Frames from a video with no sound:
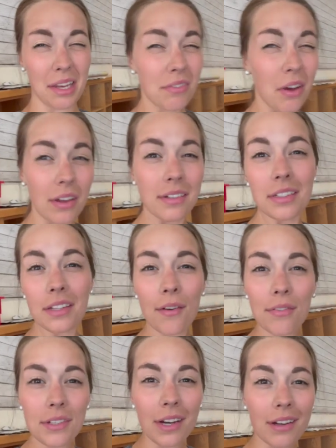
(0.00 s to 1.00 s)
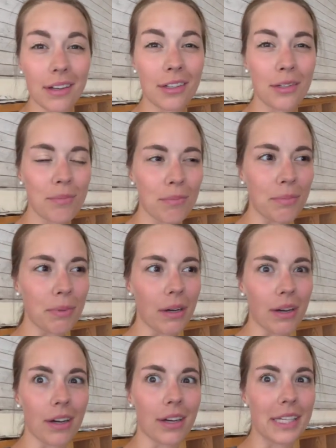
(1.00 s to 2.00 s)
of gotten stuff done,
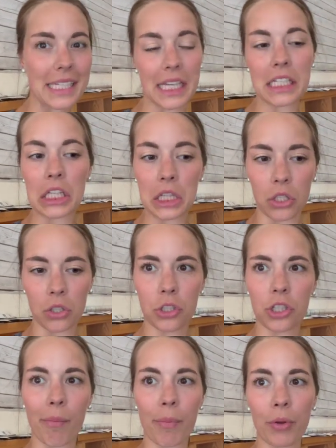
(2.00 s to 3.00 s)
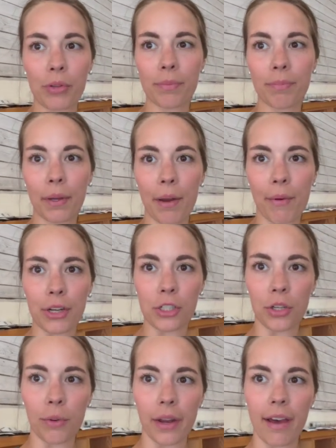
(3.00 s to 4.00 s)
but it's a little jumbled. But I want to show
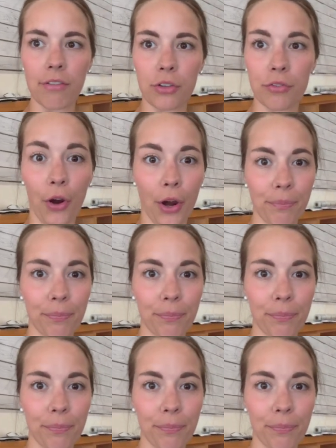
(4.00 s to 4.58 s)
you what I have so far.